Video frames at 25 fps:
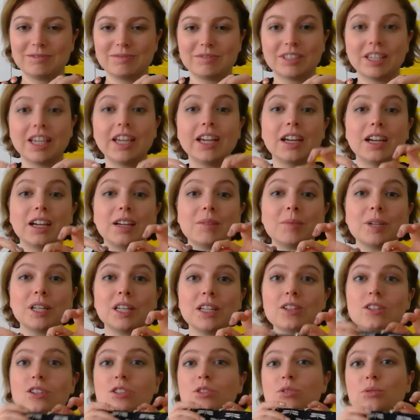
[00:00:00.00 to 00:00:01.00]
Yeah, I
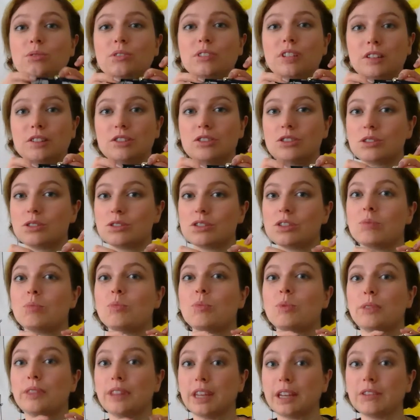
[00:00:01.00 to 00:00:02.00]
managed to attach the zip
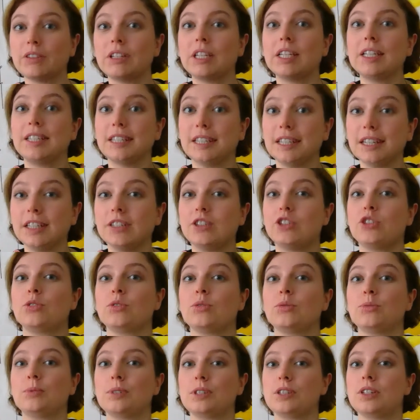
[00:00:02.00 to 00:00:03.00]
without any issue,
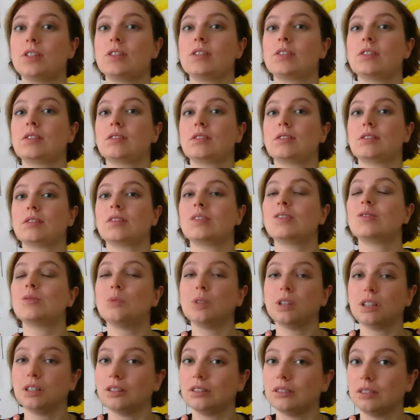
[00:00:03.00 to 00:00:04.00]
which is,
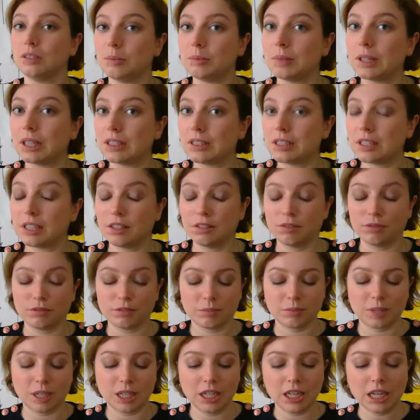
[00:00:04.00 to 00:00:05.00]
well, a big deal for
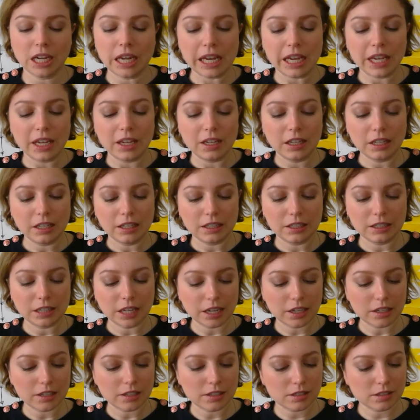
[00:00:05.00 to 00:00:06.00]
me.
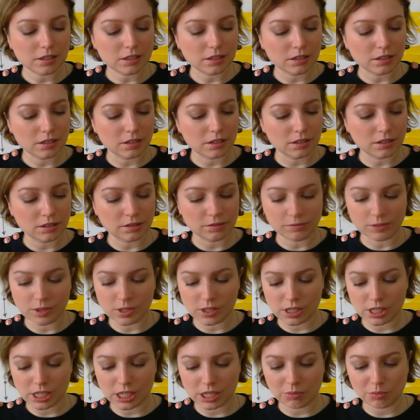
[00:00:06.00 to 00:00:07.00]
Next
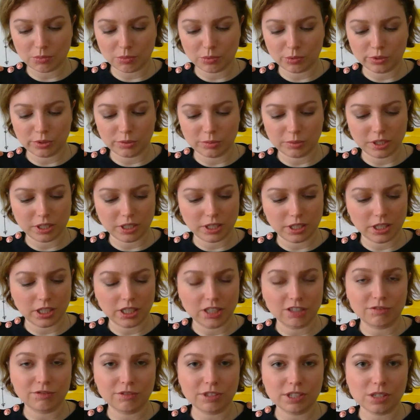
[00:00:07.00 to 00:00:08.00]
step will be
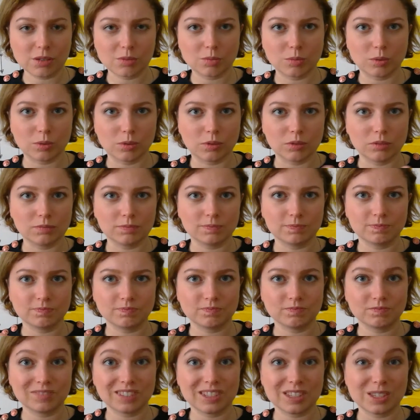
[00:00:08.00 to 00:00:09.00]
invisible
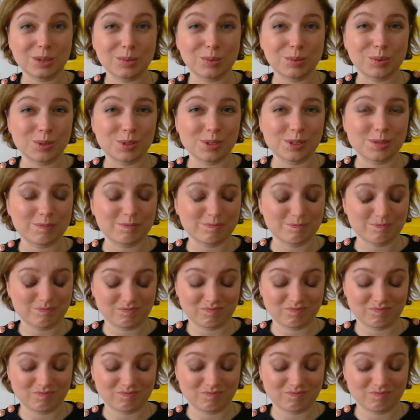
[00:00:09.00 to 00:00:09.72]
zippers.